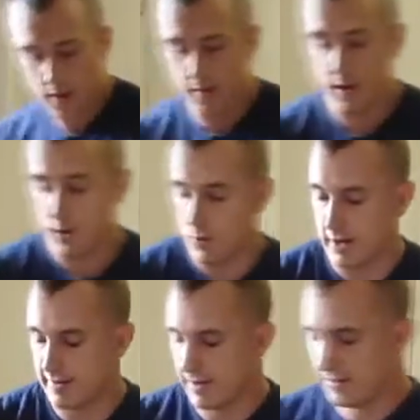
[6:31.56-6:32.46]
And then you
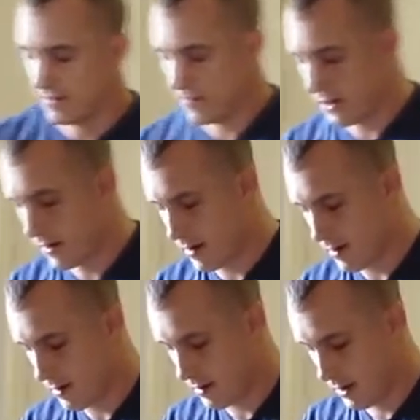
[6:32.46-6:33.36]
want to take some butter.
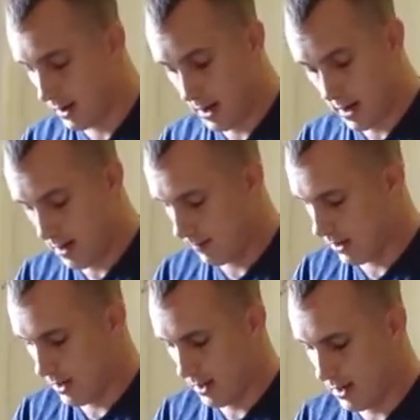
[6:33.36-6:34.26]
Again, I'm
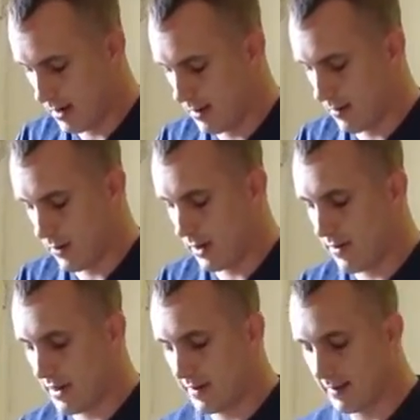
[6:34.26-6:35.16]
cutting it into really
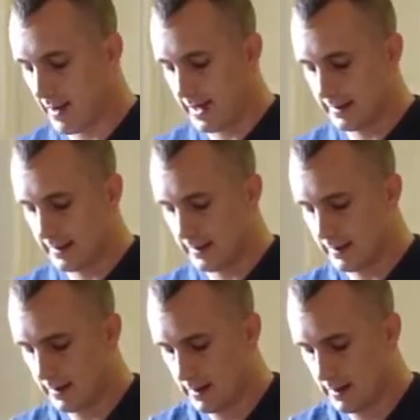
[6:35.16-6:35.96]
thin slices.